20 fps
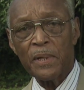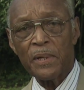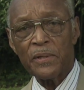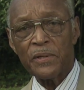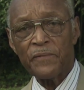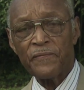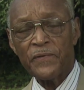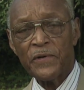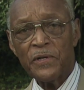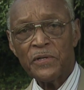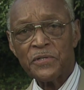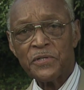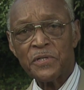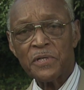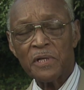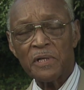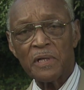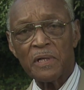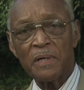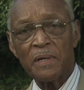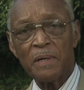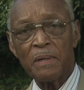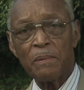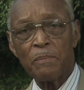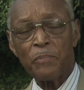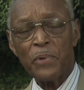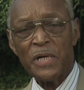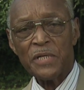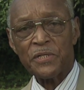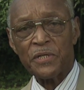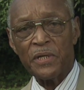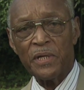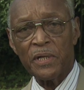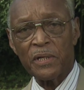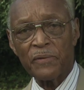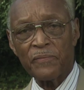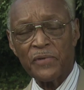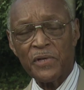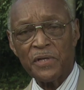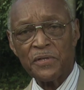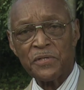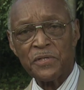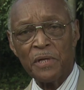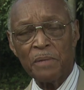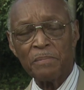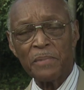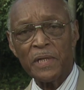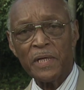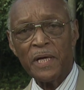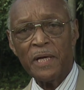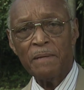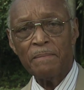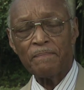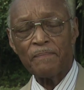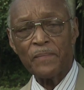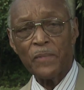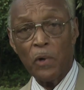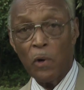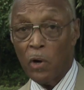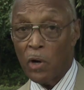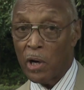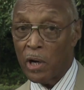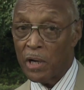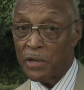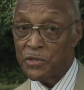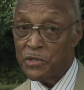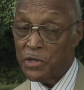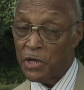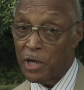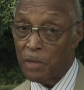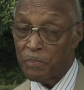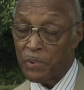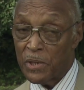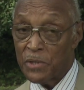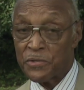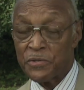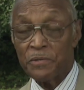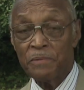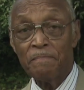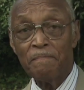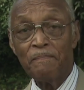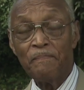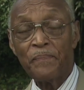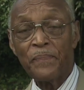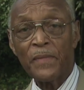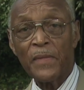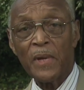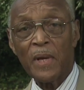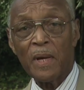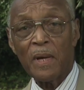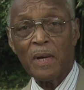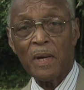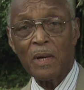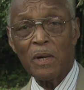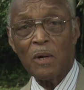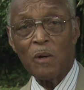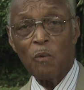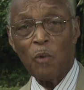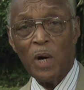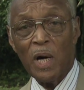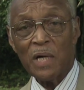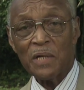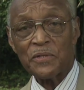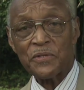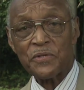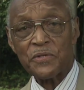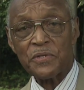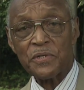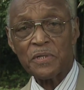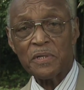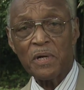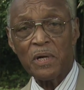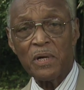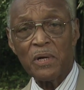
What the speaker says: The first president of the Assembly, or chairperson, was